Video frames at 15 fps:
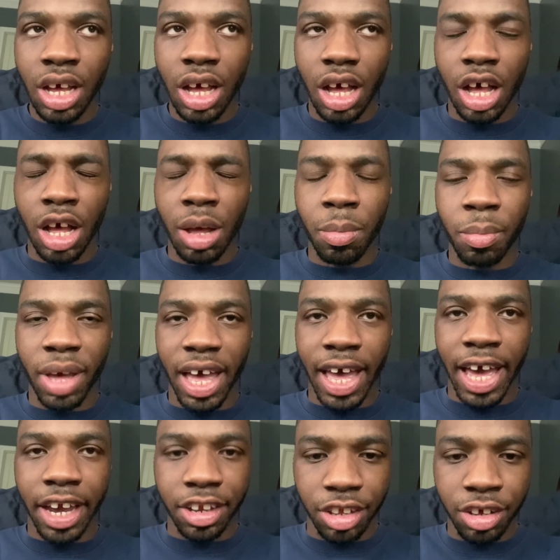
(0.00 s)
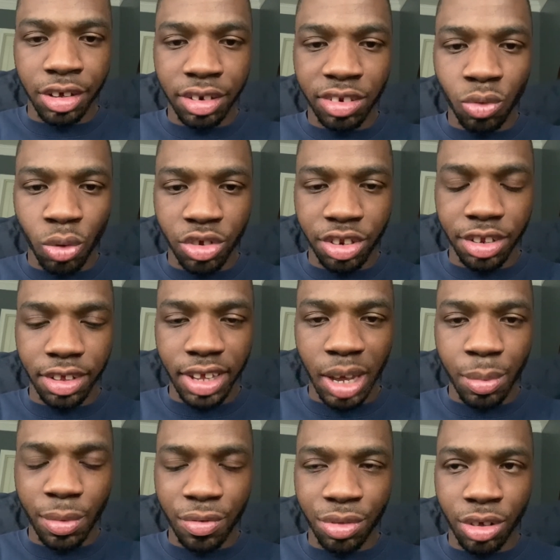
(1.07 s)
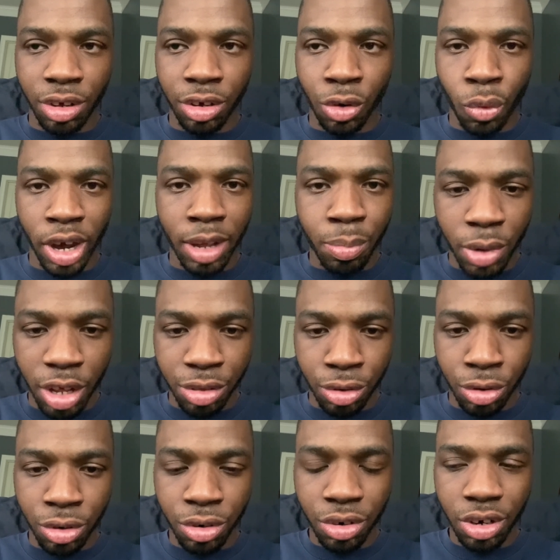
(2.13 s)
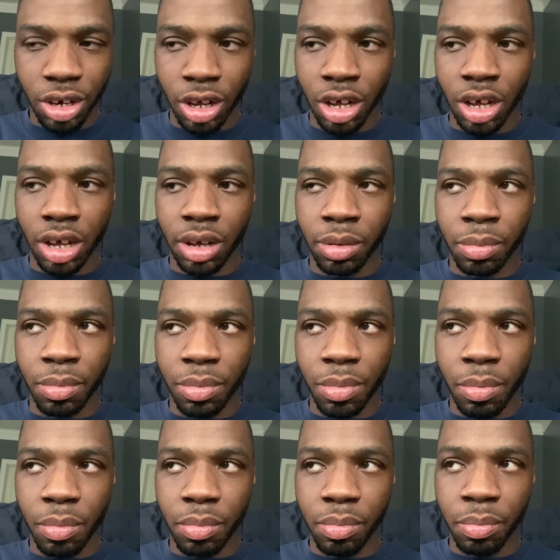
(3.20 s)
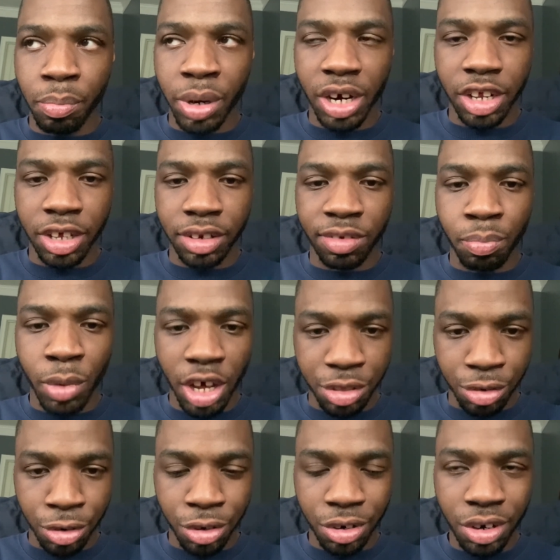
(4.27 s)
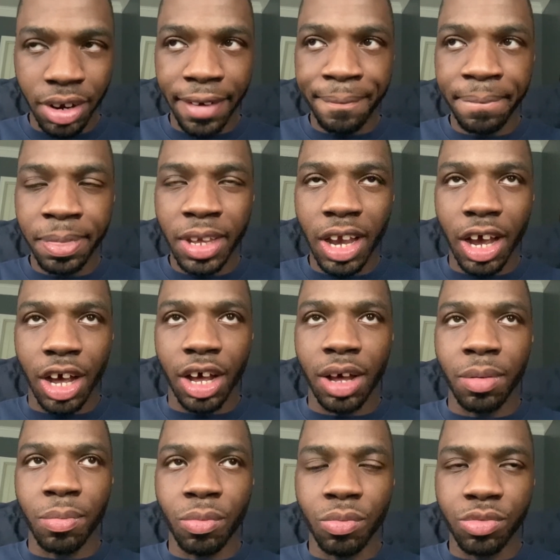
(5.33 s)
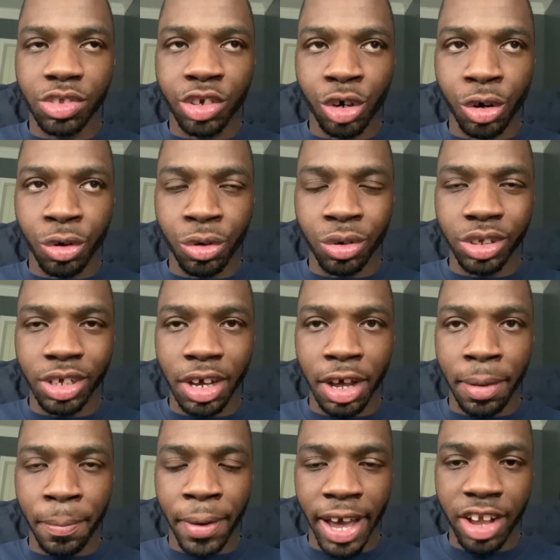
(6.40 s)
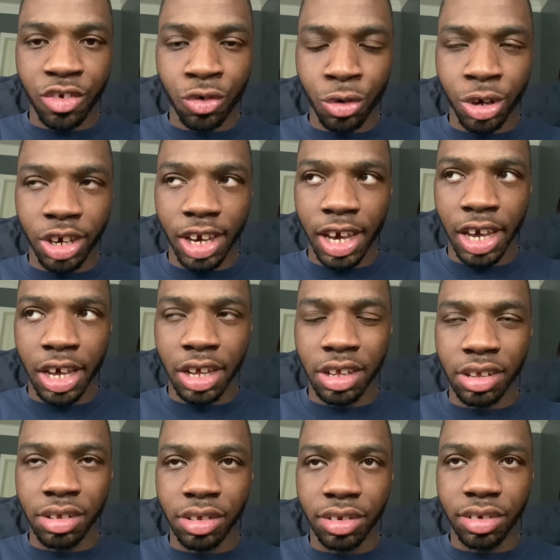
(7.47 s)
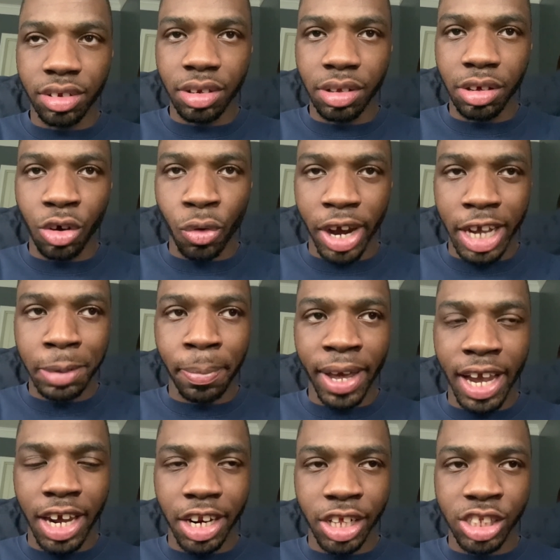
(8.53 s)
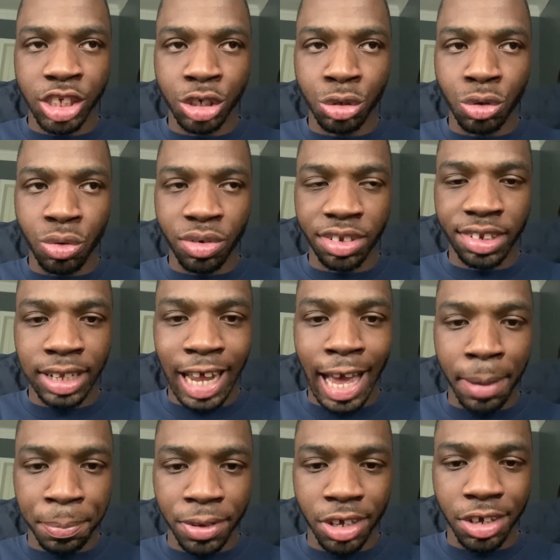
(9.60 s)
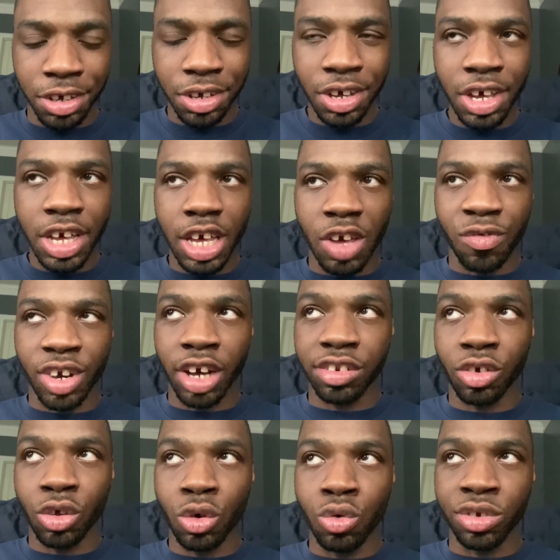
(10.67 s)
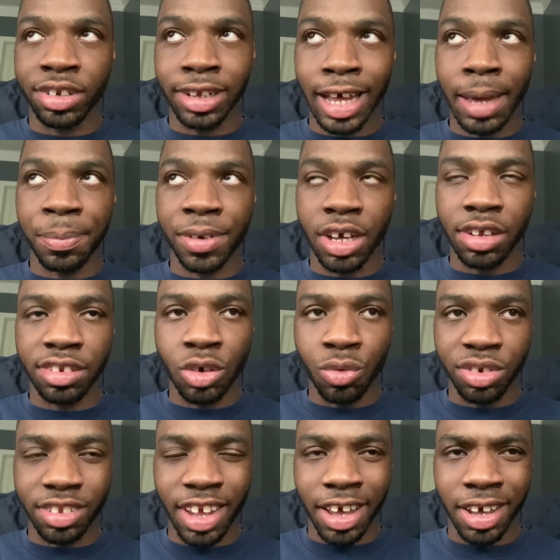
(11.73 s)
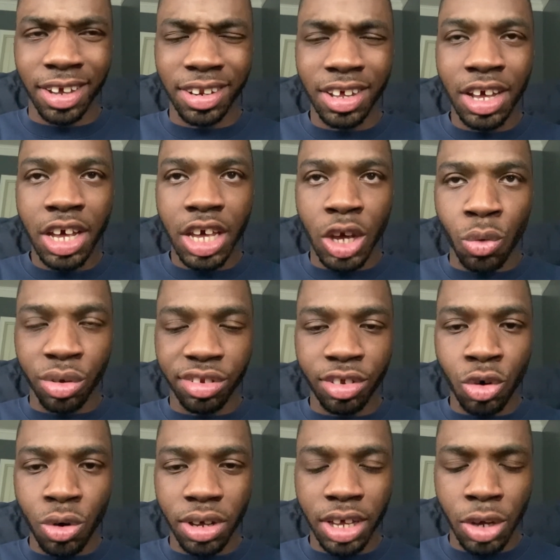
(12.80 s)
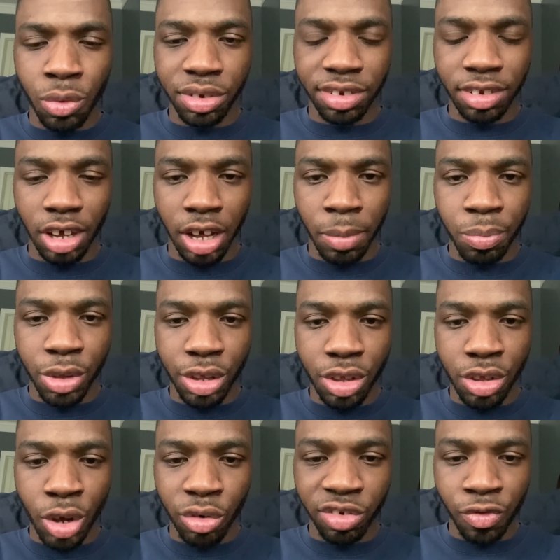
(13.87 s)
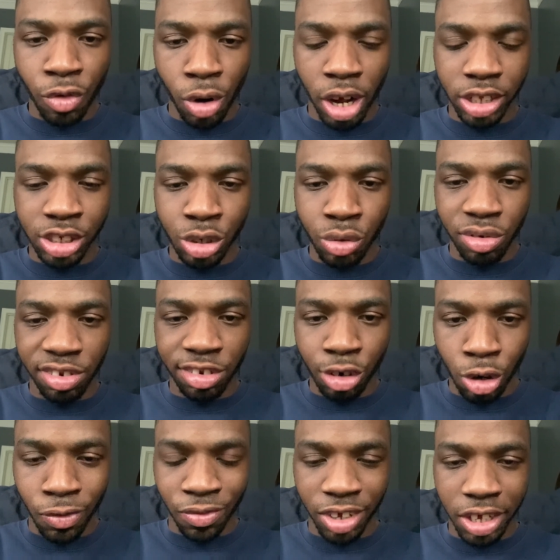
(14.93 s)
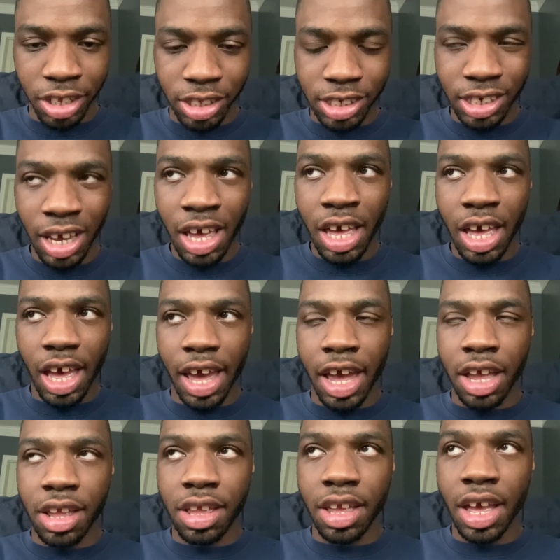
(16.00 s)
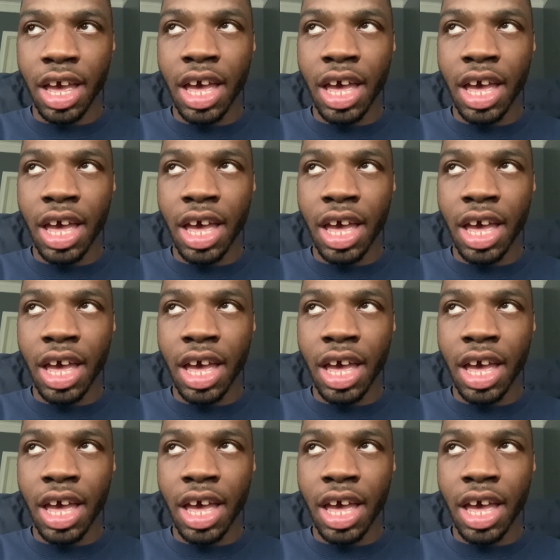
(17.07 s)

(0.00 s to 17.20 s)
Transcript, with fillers: um, Agnes, which is the name of the grandmother, uh, Bunny's mother, um, turned um, Patrick and Grandpat into Slappy. If you guys don't know who Slappy is, he was that he was who he was um, Nosferatu's servant and